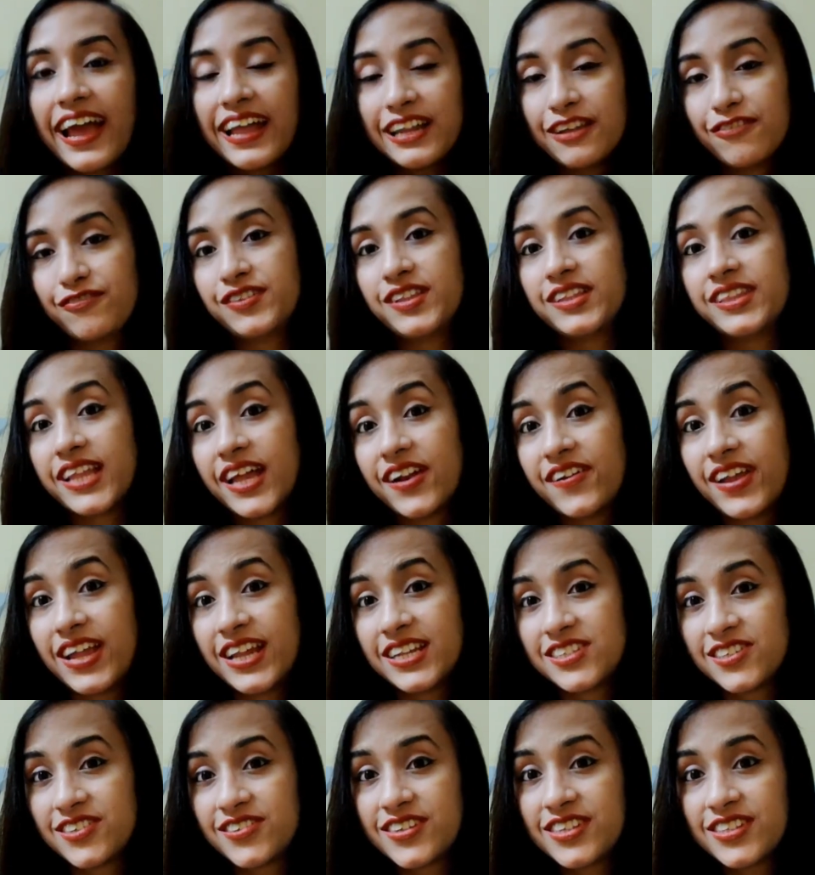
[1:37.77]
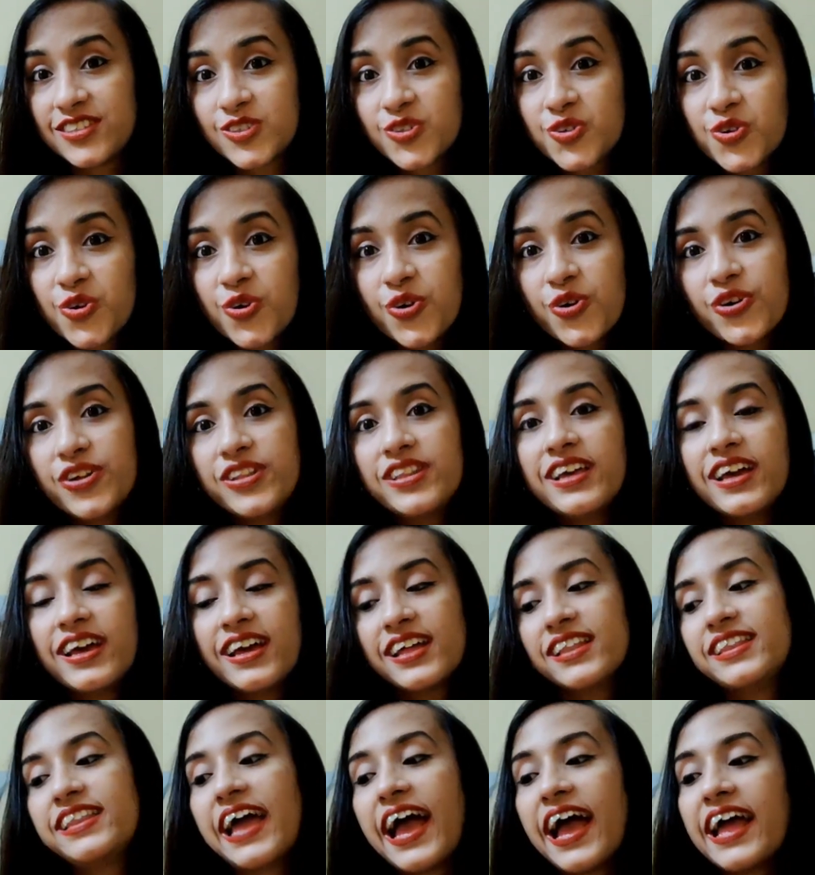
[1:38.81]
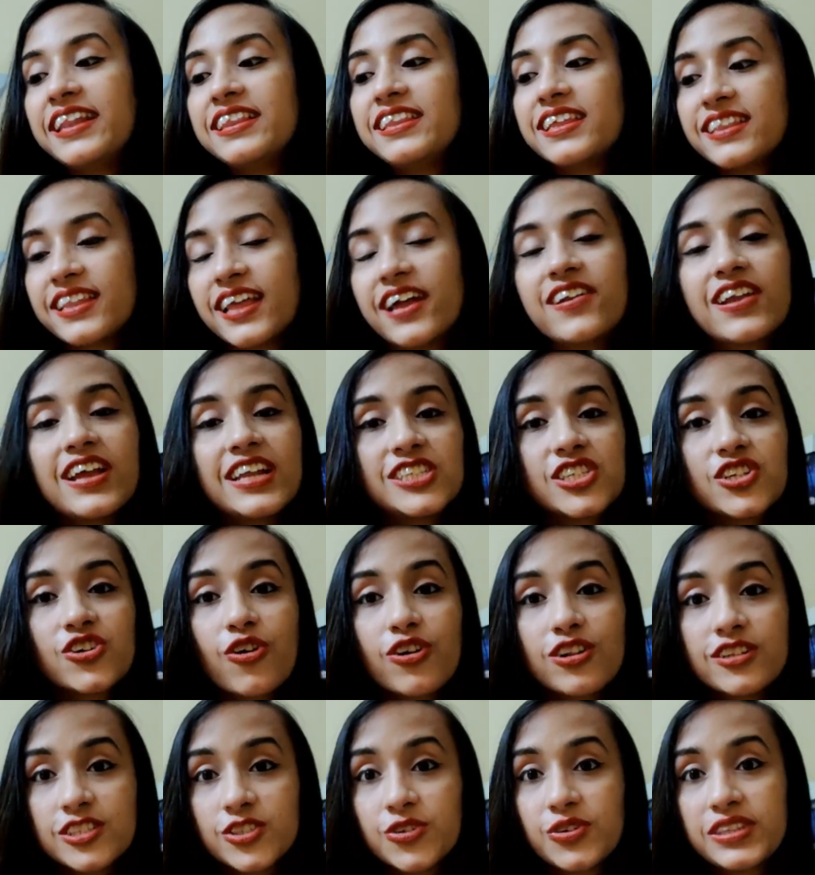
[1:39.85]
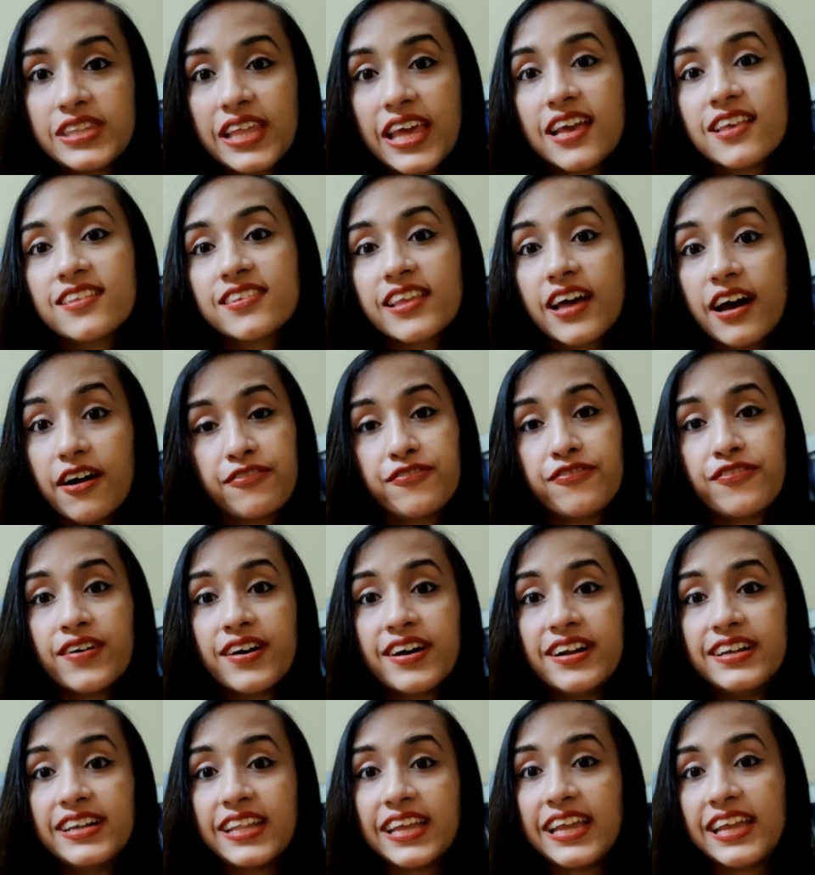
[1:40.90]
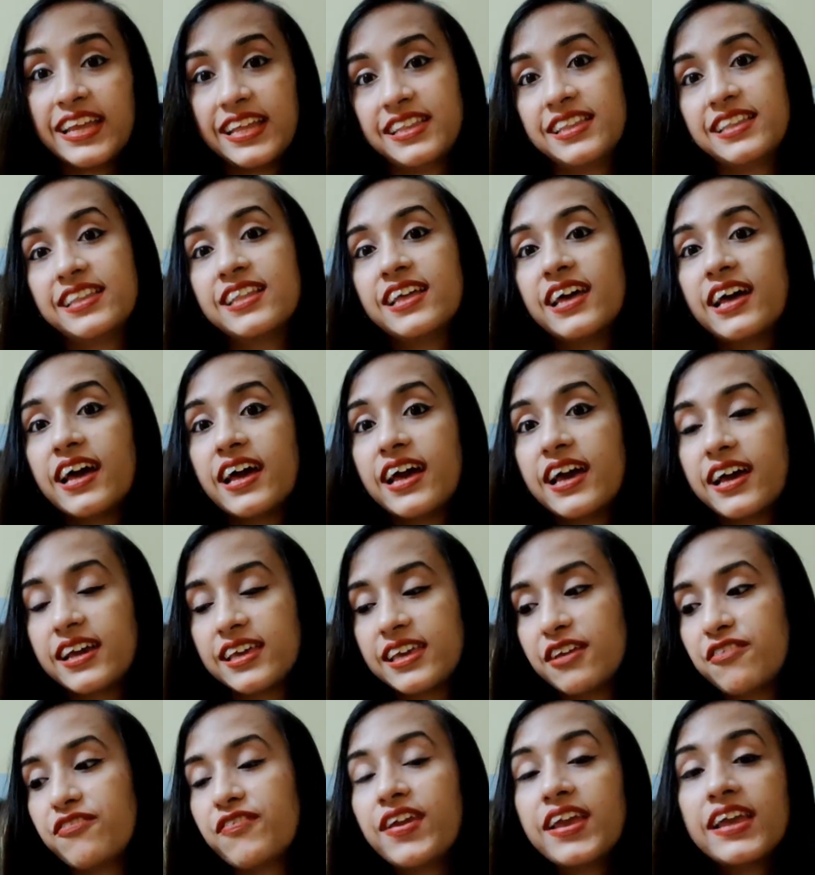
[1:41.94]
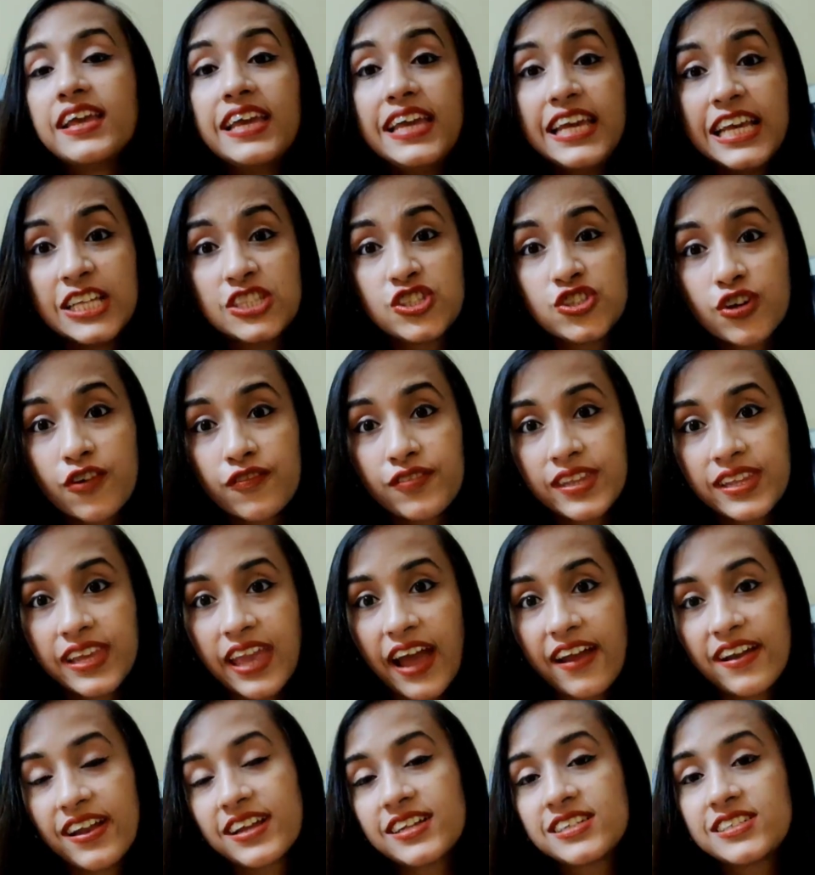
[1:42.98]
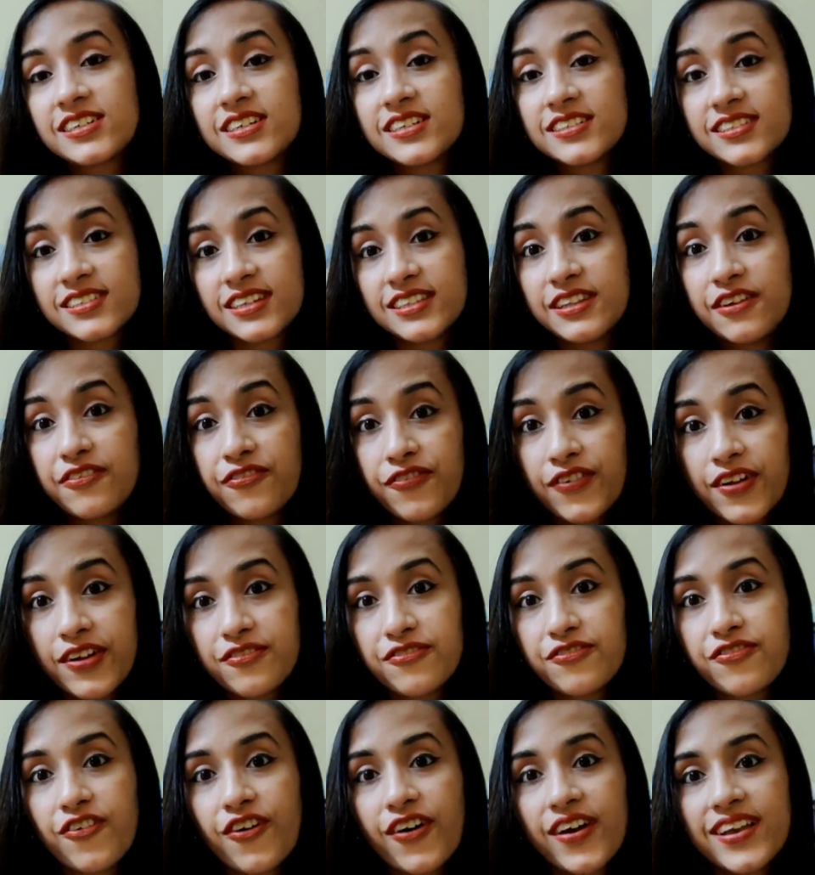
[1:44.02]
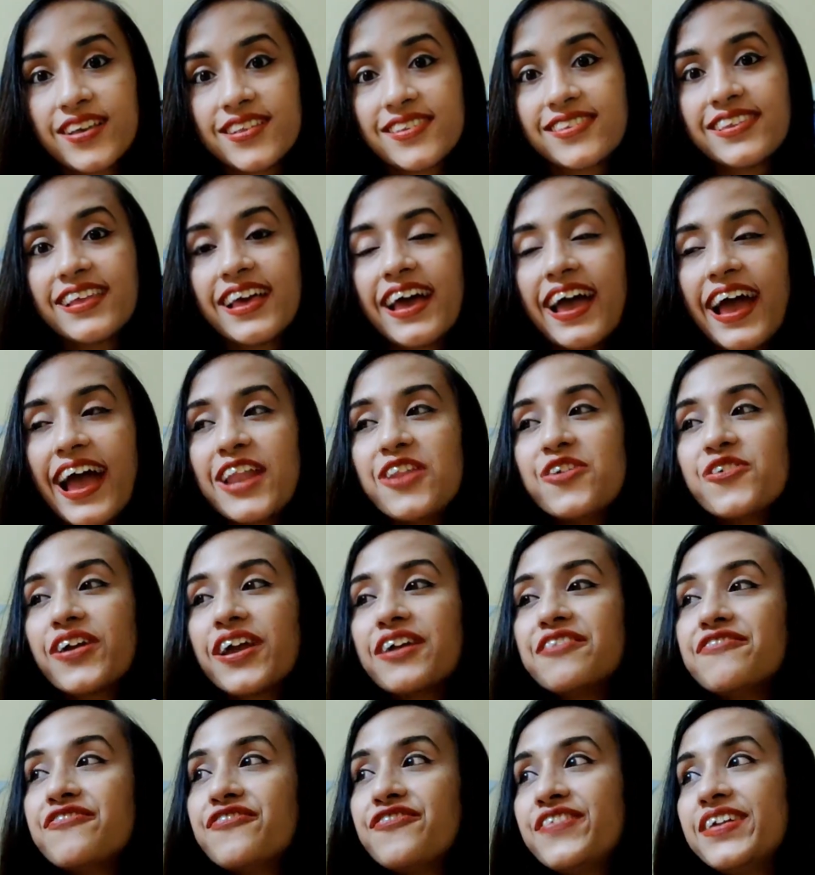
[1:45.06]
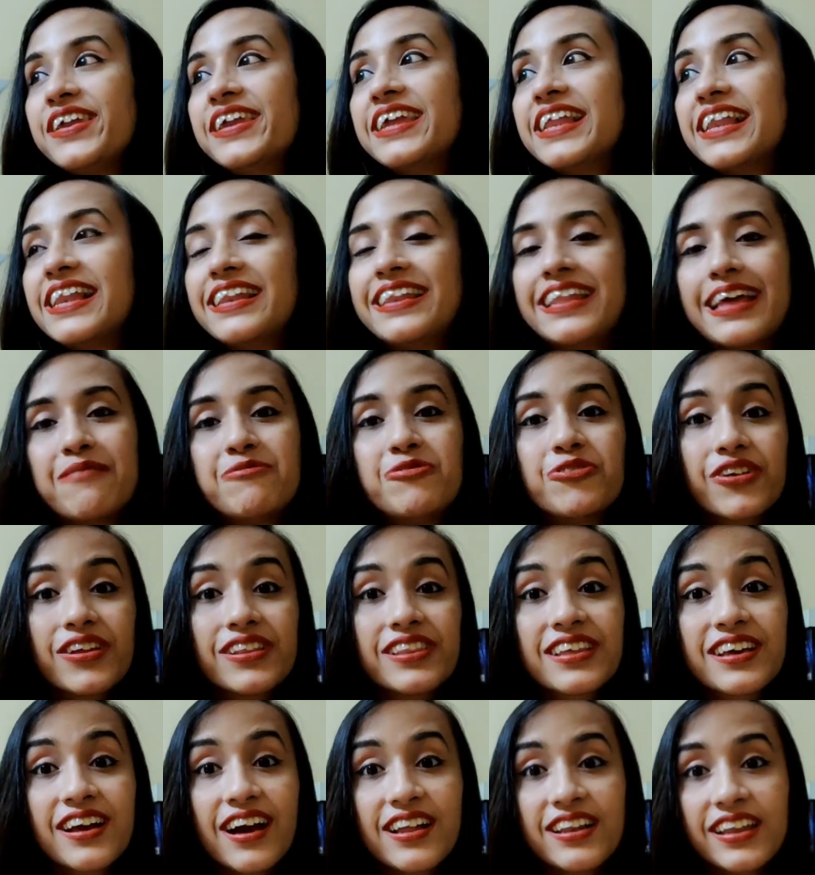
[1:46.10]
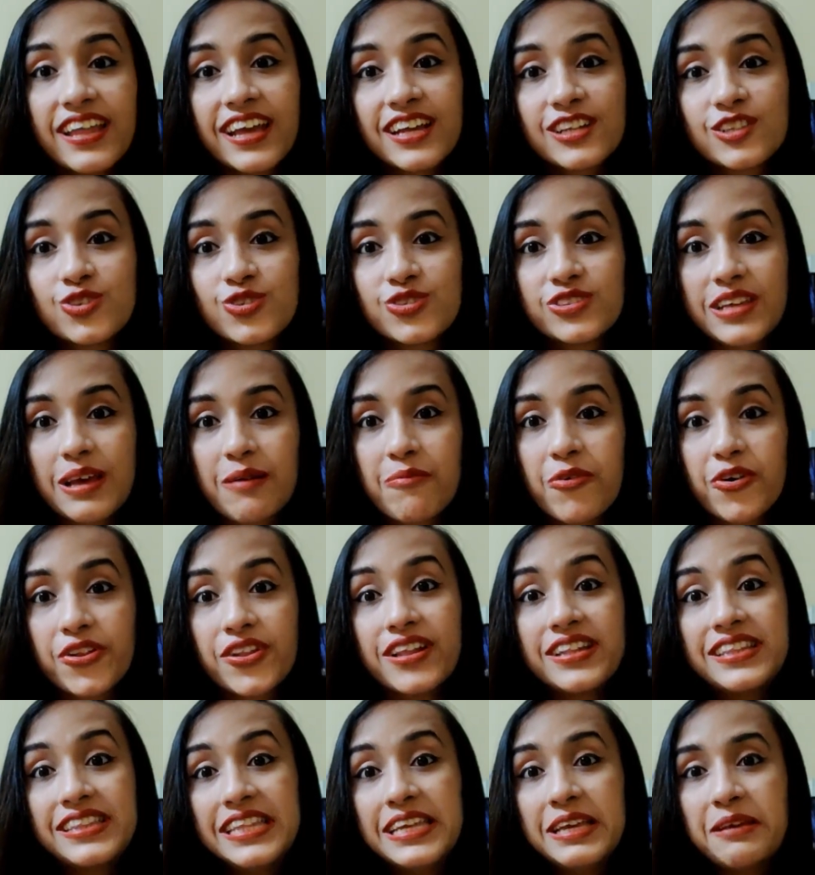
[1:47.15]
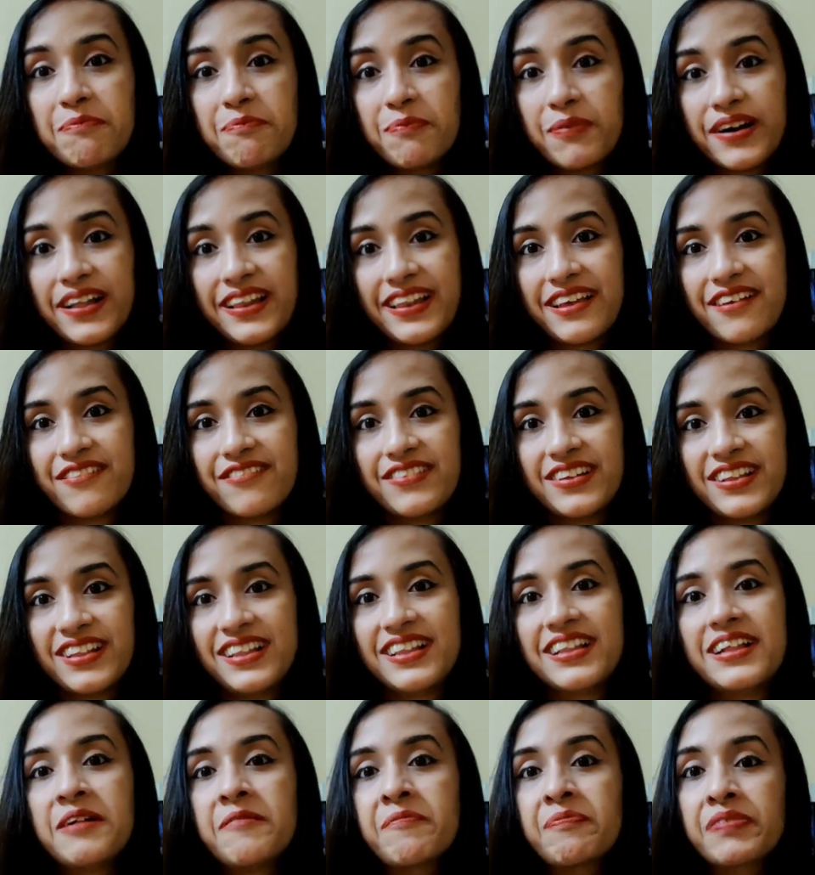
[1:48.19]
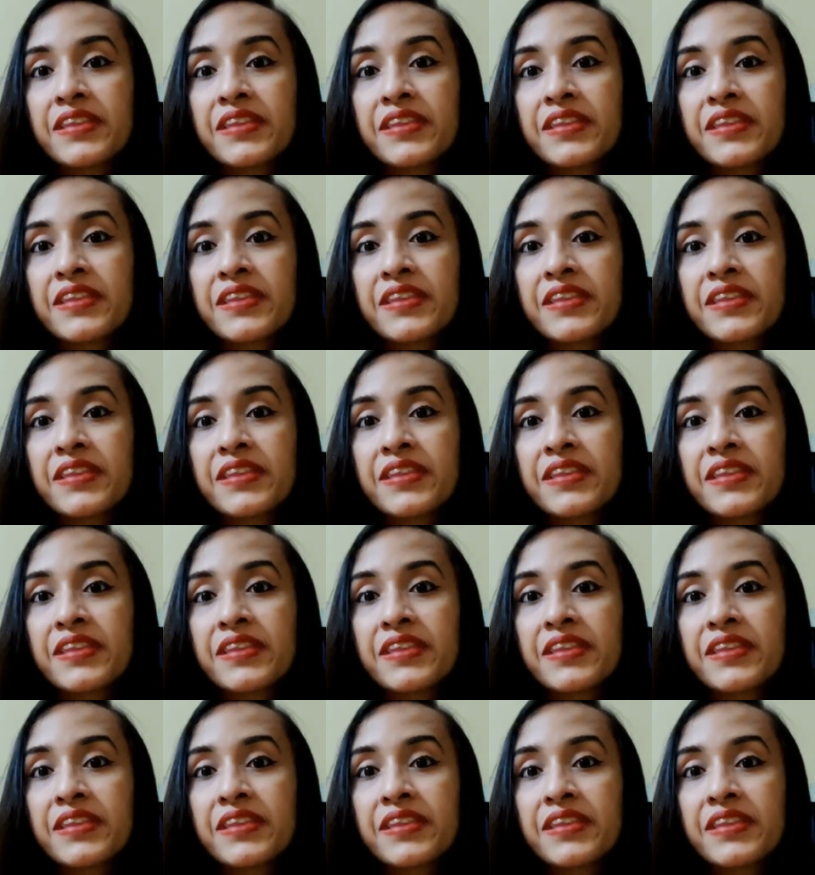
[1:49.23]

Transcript: And if the narrator is good, then the narrator also takes effort in giving each of the characters a different voice and you can feel them, you can connect to them on a deeper level.